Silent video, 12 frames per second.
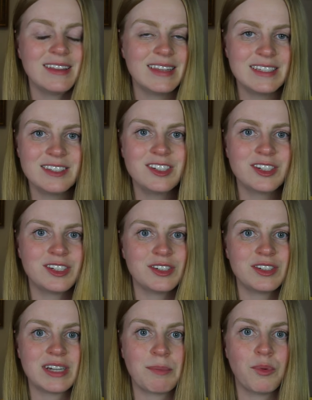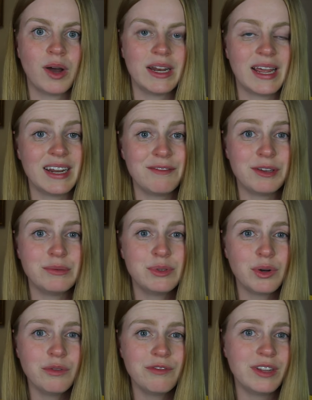This is just your step one, and if you
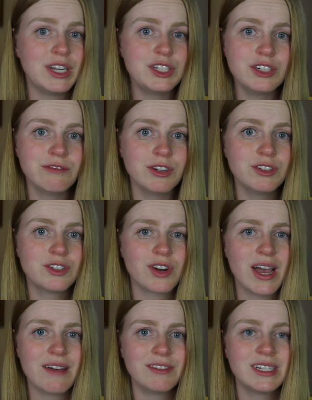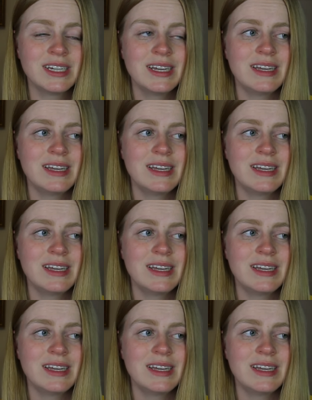don't finish your first draft,